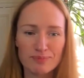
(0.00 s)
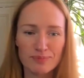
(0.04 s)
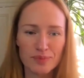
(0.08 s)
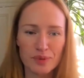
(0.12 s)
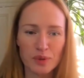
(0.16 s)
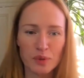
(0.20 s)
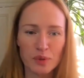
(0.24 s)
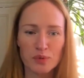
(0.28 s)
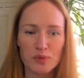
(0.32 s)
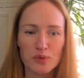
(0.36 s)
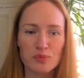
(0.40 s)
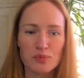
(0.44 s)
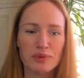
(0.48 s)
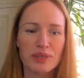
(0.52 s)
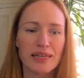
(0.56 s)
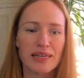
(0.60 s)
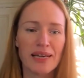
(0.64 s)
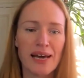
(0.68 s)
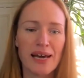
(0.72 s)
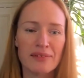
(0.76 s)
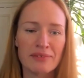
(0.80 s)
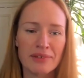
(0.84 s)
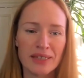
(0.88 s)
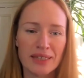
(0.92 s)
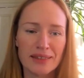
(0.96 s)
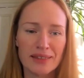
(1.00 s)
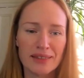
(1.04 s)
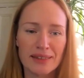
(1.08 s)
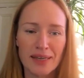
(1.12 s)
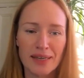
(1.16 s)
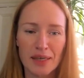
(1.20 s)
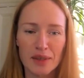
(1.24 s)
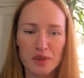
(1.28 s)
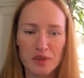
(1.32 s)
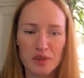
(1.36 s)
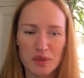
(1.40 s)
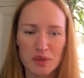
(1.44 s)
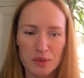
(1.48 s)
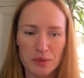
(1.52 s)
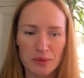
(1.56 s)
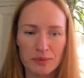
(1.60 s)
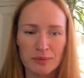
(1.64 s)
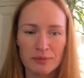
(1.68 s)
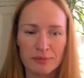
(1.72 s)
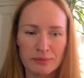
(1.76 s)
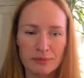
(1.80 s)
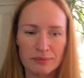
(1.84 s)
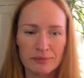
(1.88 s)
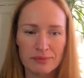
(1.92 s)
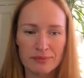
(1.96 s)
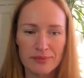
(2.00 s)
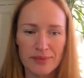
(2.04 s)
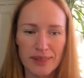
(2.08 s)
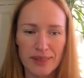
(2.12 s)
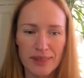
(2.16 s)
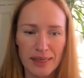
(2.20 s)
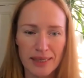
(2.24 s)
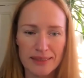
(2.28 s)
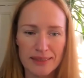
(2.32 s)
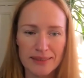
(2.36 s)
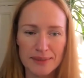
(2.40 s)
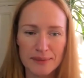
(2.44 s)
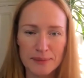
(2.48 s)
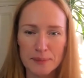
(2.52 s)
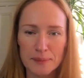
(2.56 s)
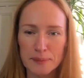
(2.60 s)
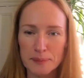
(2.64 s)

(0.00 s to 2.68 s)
don't really have anything else to add.